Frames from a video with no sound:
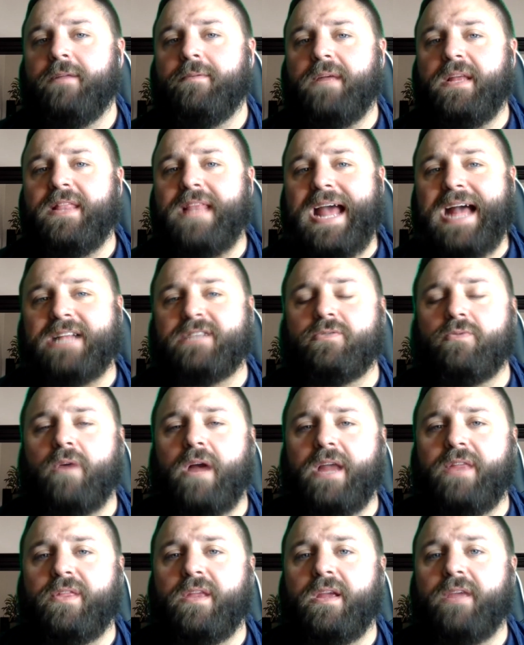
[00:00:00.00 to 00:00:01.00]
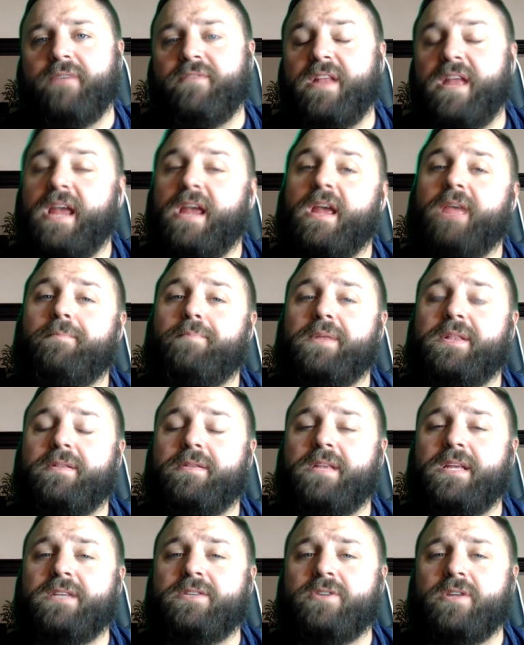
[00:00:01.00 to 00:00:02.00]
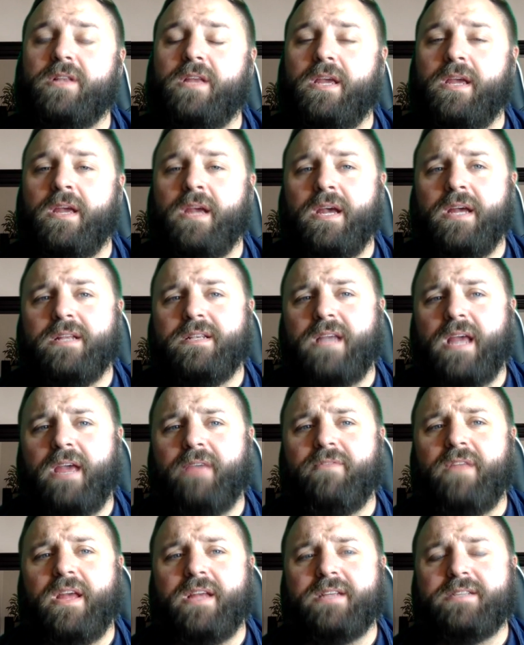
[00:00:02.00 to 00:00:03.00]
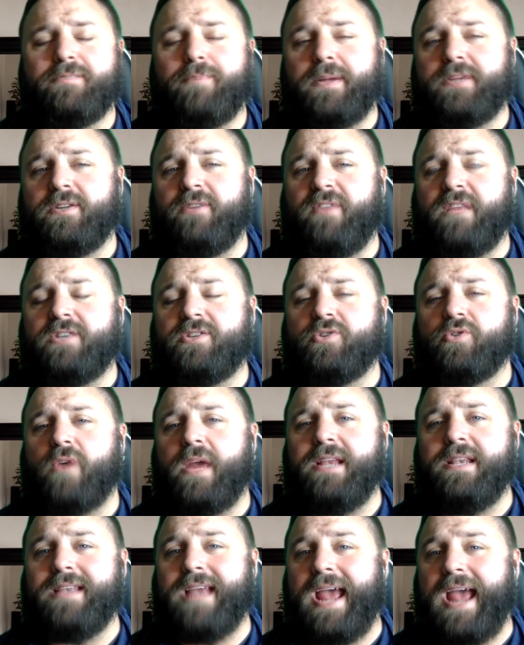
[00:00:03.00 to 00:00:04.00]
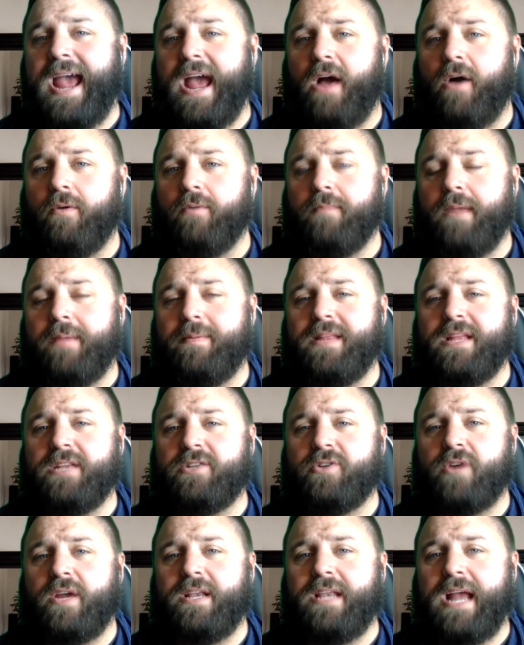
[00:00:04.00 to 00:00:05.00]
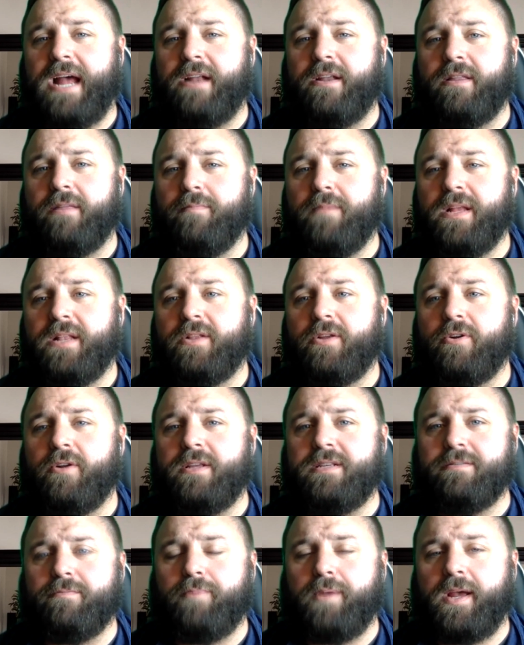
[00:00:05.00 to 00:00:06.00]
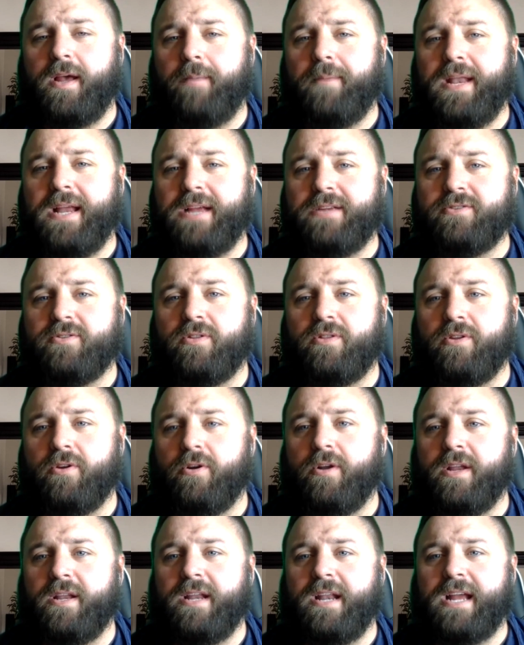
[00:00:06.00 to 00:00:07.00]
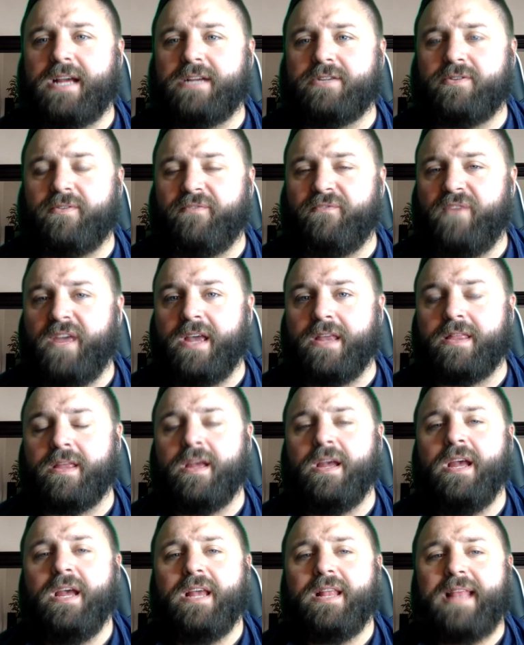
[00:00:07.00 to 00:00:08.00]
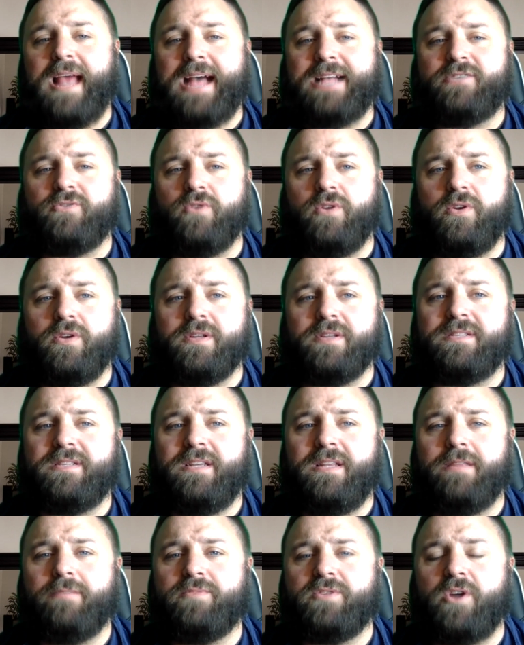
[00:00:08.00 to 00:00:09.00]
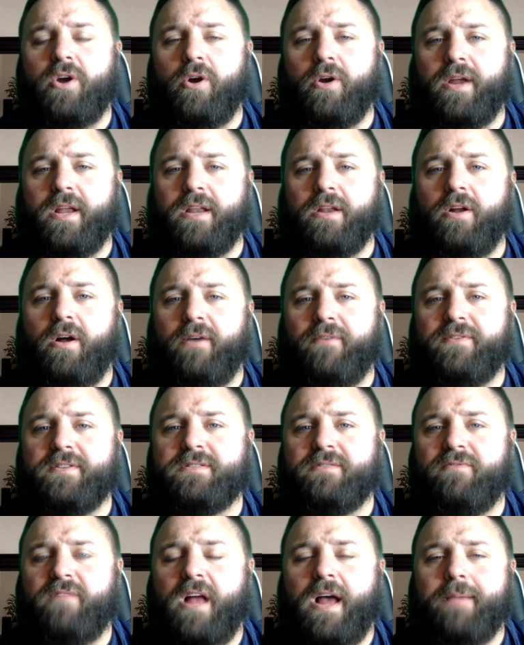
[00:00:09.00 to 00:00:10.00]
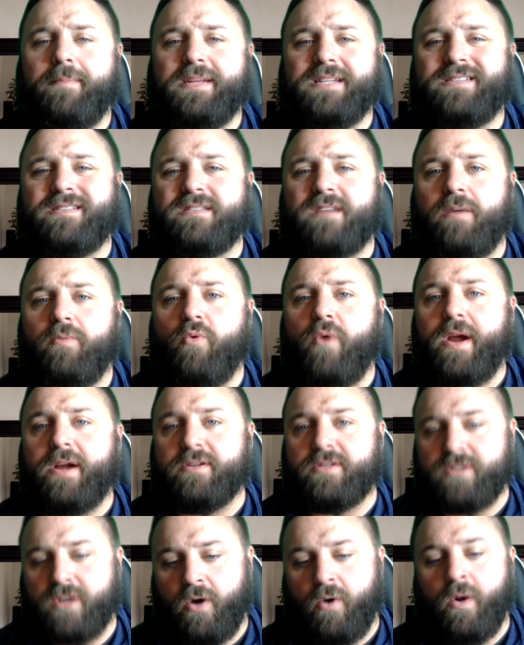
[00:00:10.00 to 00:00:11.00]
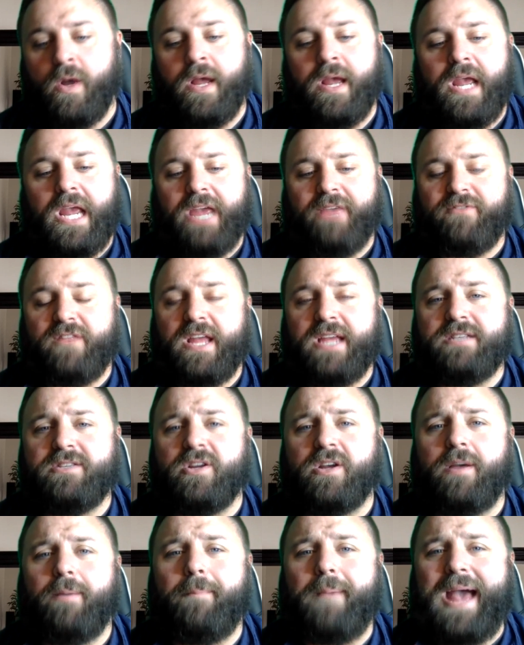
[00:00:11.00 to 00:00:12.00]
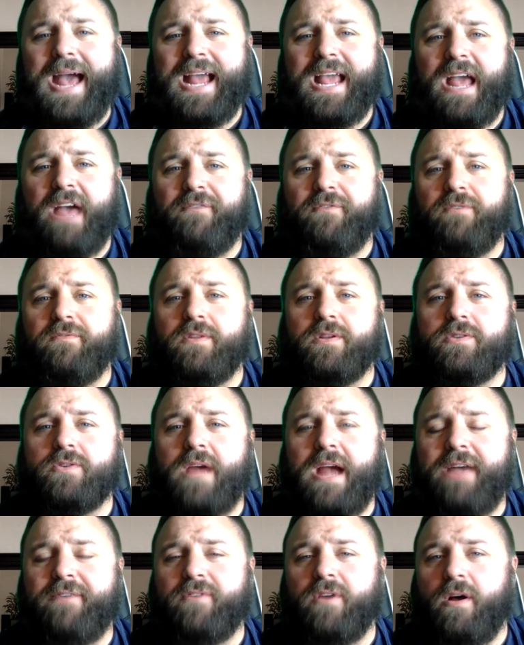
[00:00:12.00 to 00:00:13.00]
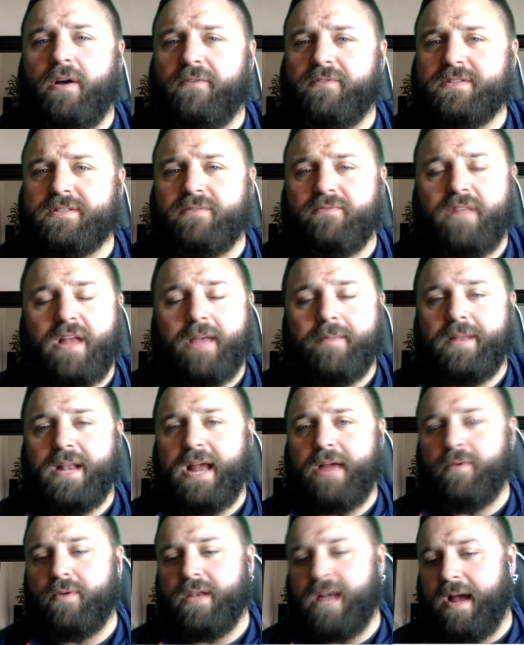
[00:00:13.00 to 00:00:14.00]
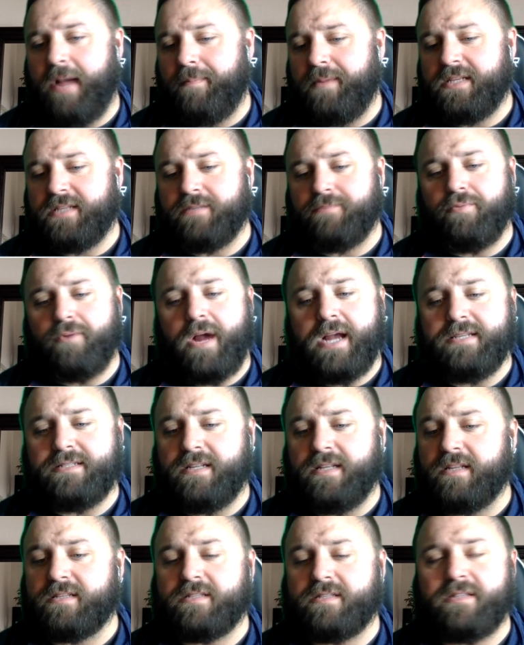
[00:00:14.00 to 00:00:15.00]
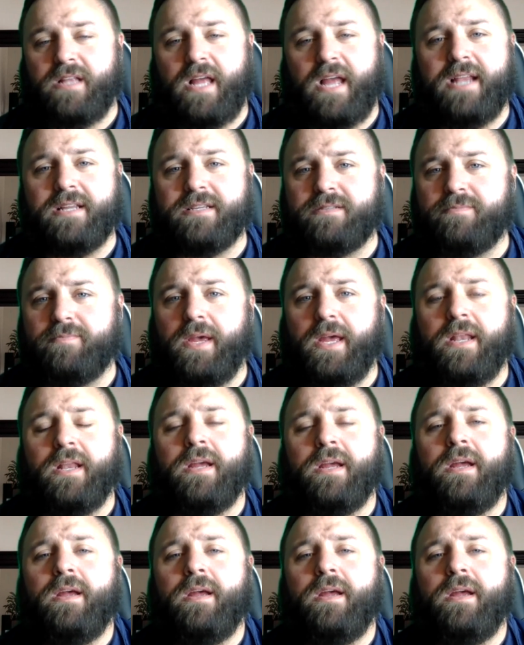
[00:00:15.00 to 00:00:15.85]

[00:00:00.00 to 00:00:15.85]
and that's where I think if they if potentially Dave, they especially if they trade down, maybe they trade down to the mid 30s and pick up an extra third and an extra fifth. That's where you could see them target an offensive lineman somewhere. So if they took a back half of the draft offensive lineman, I would not be surprised in the slightest bit